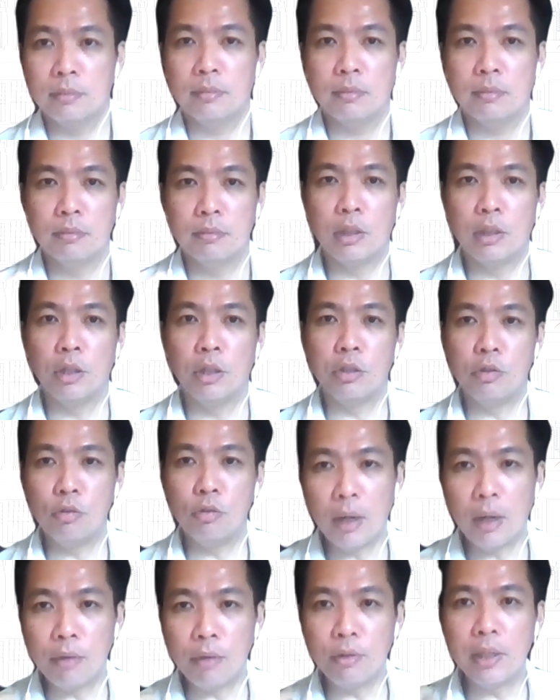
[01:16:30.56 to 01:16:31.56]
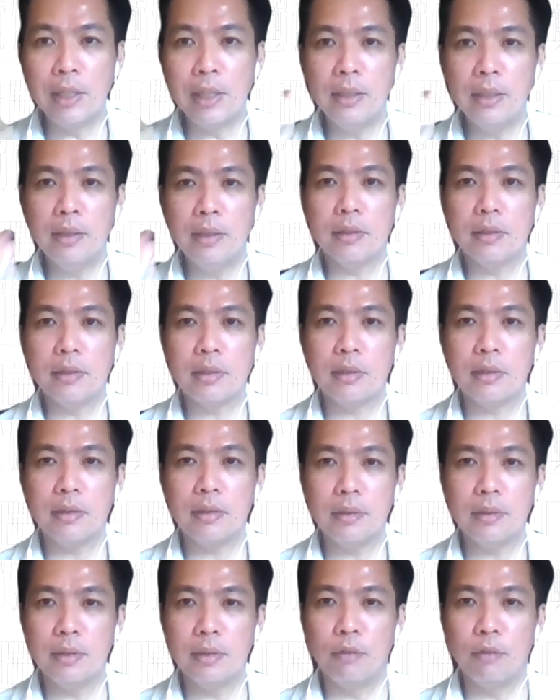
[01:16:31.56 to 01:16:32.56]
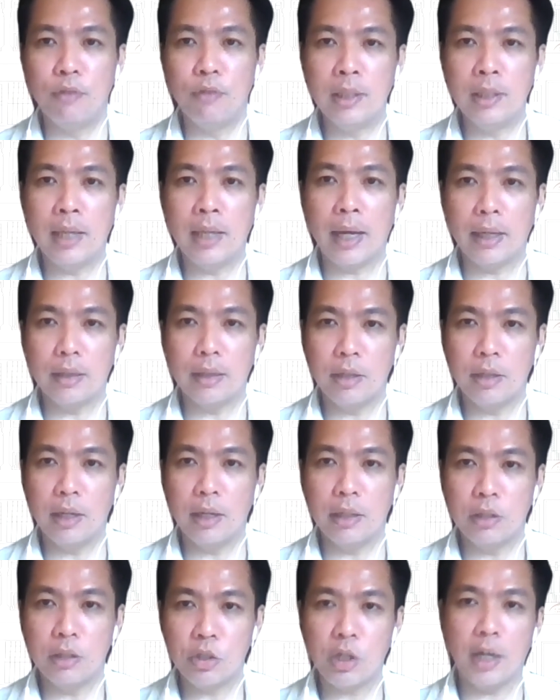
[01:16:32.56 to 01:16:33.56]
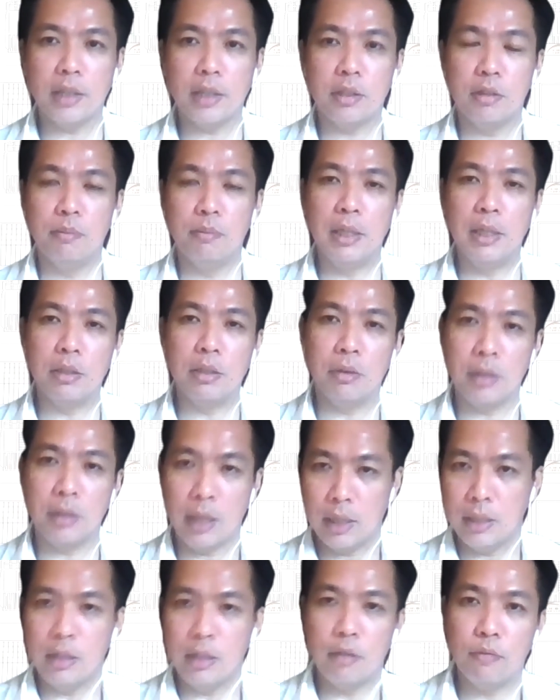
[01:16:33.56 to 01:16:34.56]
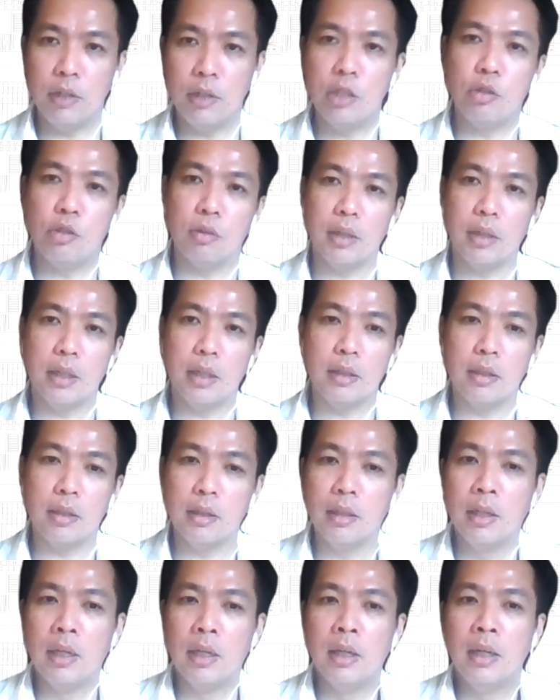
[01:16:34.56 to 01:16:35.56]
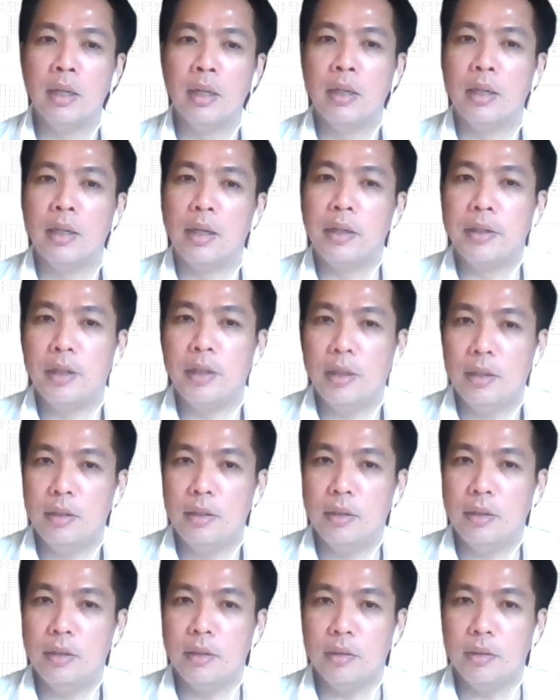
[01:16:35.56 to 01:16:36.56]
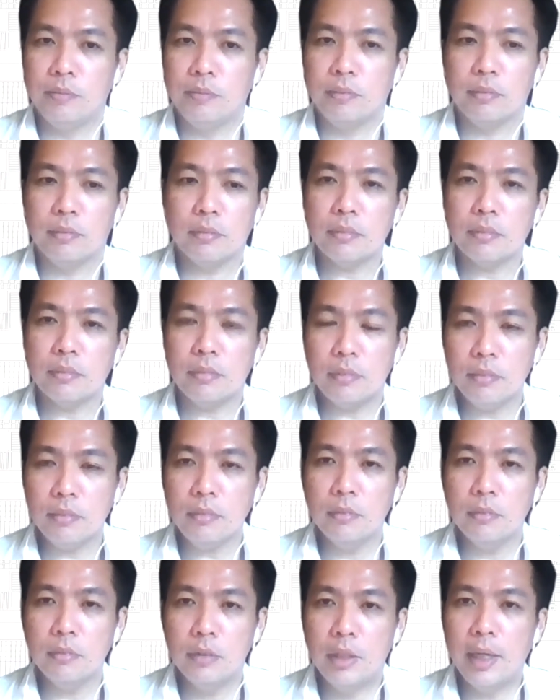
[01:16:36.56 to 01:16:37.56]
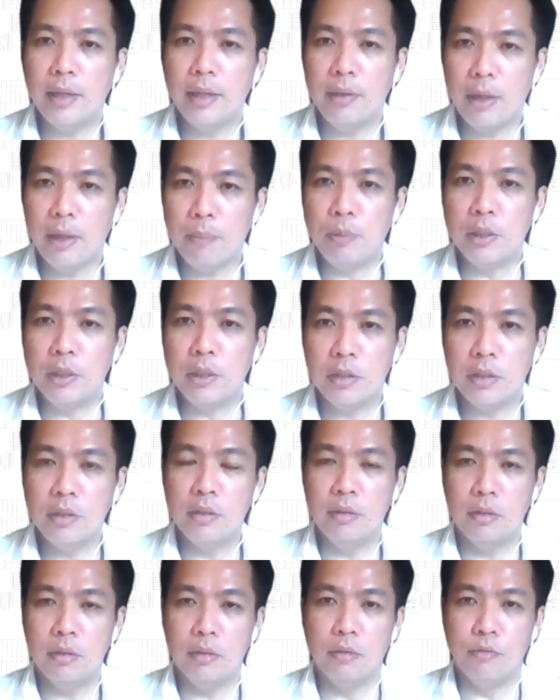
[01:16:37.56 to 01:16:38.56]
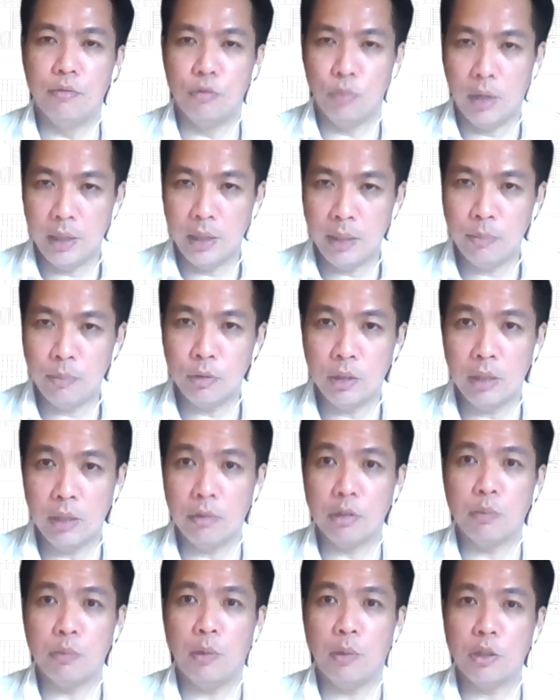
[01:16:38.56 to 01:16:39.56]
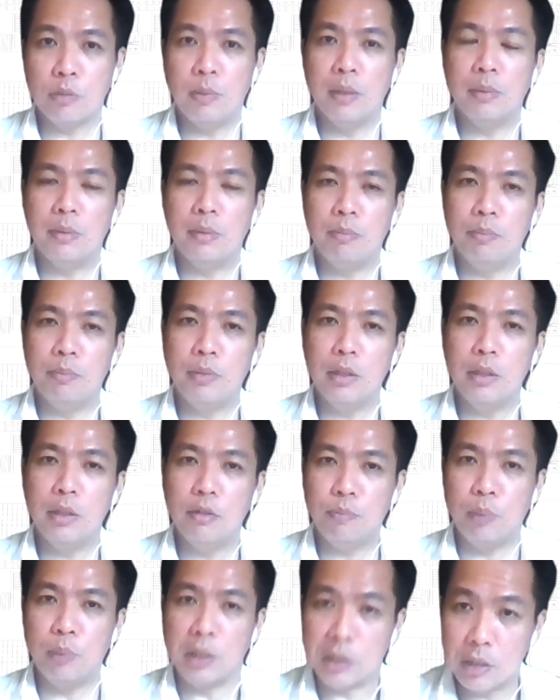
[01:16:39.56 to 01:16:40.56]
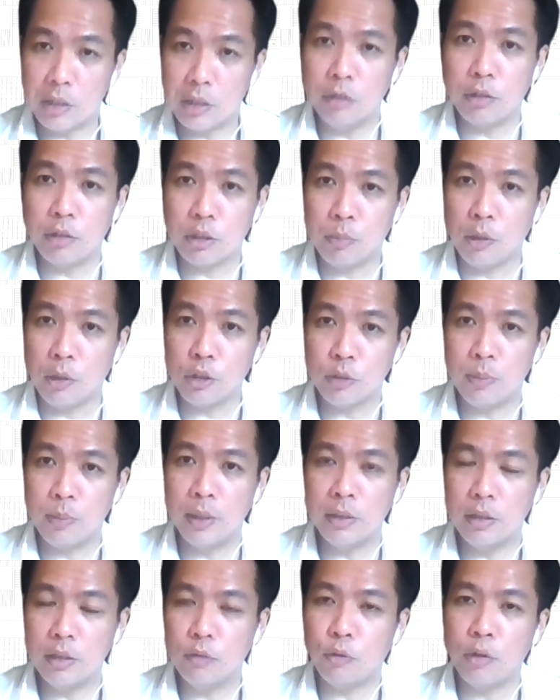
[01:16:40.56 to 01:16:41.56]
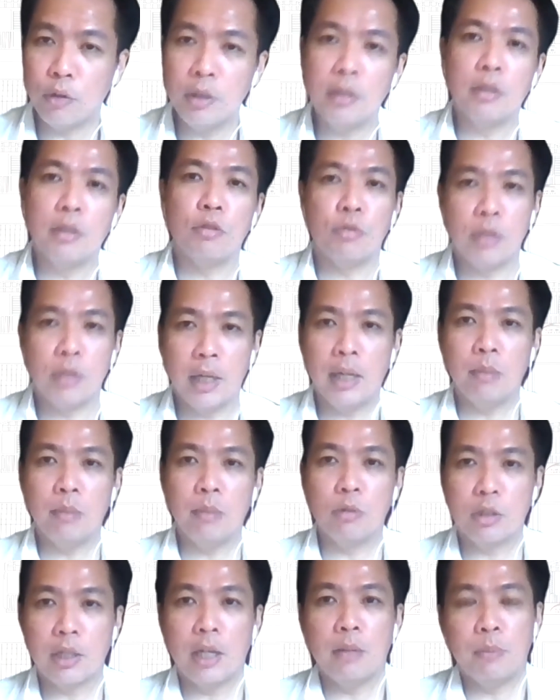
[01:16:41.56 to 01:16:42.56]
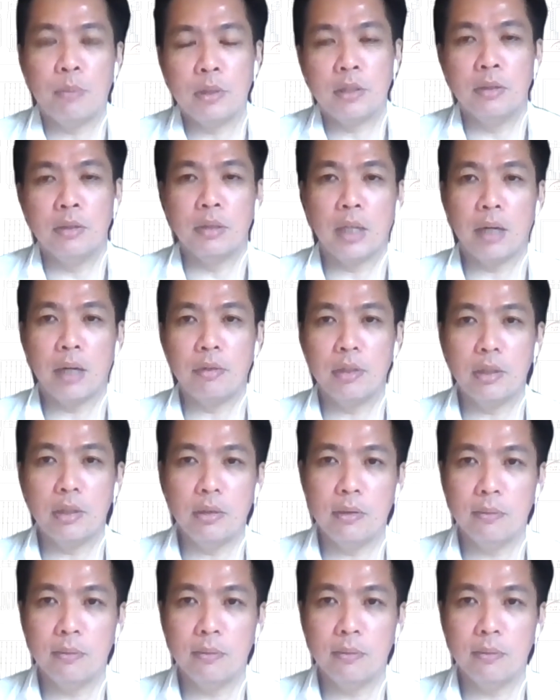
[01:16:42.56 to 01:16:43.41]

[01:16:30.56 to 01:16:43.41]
because you are really giving that trust based on that individual, and then that person, if you want them to take personal responsibility for it, you should get them to sign a personal guarantee.